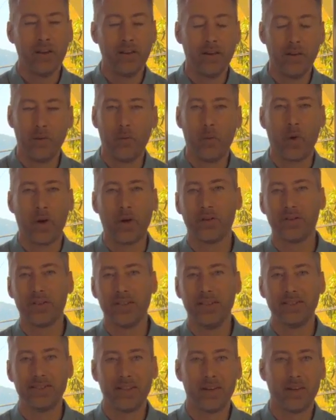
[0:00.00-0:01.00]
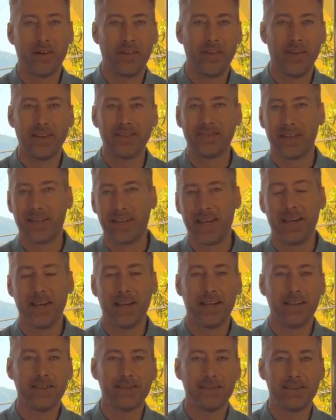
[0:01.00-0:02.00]
royalty sort of things, the
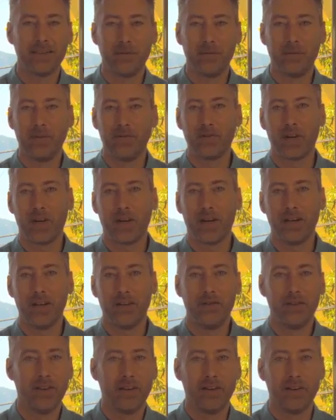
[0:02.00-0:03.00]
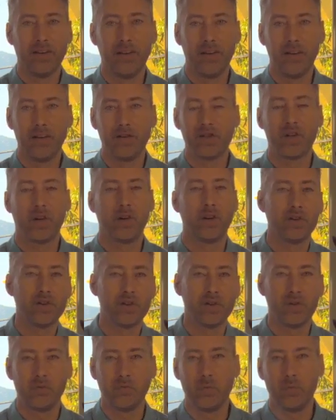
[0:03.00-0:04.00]
kings, and we've tried even the
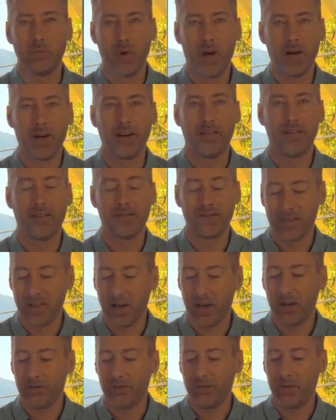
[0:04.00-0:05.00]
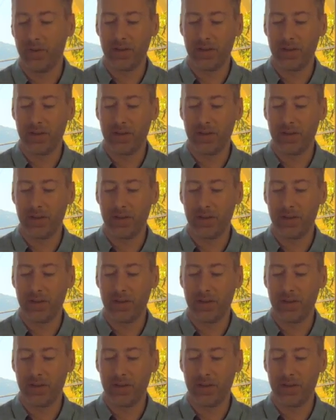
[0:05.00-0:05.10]
church running stuff.